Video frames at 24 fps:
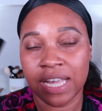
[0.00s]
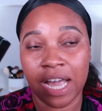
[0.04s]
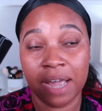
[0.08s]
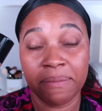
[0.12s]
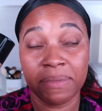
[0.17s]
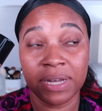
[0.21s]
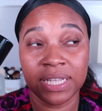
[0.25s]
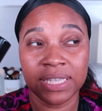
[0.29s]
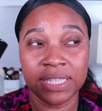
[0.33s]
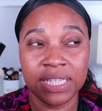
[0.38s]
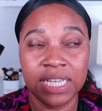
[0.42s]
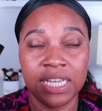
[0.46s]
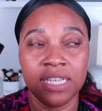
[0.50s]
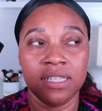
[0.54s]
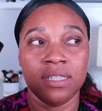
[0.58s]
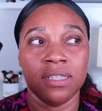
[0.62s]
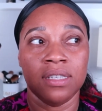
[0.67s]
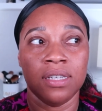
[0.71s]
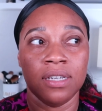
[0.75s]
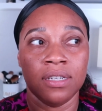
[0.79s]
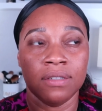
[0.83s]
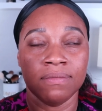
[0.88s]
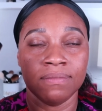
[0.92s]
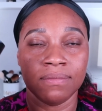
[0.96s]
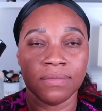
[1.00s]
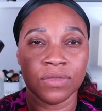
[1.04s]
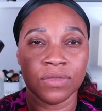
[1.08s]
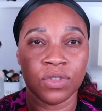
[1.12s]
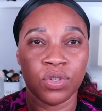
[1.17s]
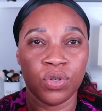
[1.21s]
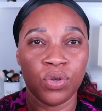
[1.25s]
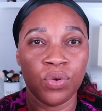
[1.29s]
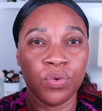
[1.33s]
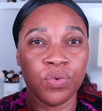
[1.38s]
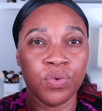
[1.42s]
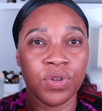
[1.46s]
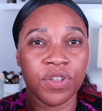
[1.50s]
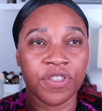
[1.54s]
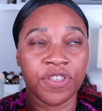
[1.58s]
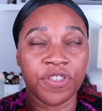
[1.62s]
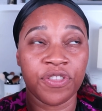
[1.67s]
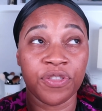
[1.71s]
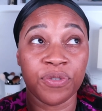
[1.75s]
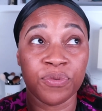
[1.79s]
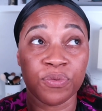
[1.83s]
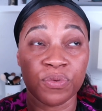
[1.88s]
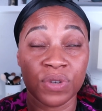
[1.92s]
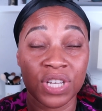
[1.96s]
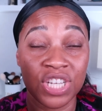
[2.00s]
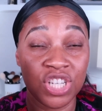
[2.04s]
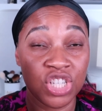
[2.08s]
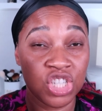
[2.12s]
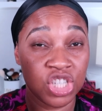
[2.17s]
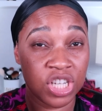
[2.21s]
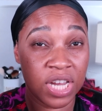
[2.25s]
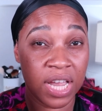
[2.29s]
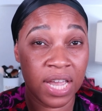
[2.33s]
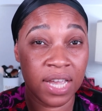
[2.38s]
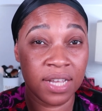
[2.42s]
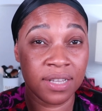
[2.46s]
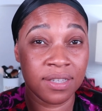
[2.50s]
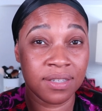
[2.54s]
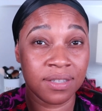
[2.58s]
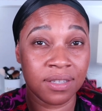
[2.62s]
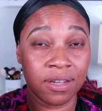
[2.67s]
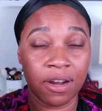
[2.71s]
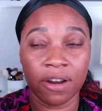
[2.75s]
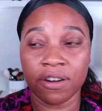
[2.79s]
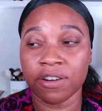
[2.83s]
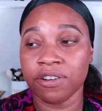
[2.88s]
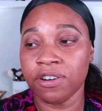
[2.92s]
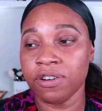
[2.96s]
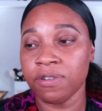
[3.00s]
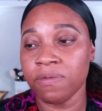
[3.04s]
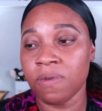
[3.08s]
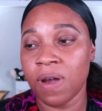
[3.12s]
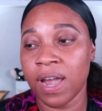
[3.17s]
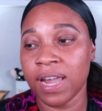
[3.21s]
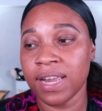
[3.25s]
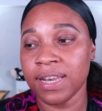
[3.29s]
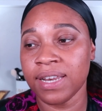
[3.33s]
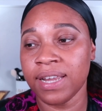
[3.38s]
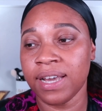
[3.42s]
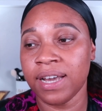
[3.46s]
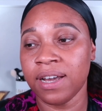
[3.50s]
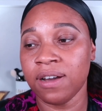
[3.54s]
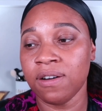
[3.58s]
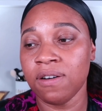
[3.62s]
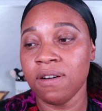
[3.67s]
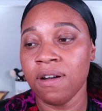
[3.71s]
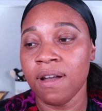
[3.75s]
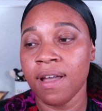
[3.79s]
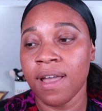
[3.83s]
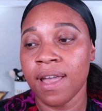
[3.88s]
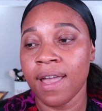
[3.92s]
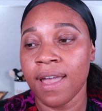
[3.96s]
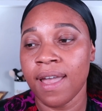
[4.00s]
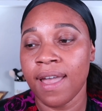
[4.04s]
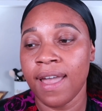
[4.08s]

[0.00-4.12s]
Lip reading: I'm at least 2 to 3 shades darker right now,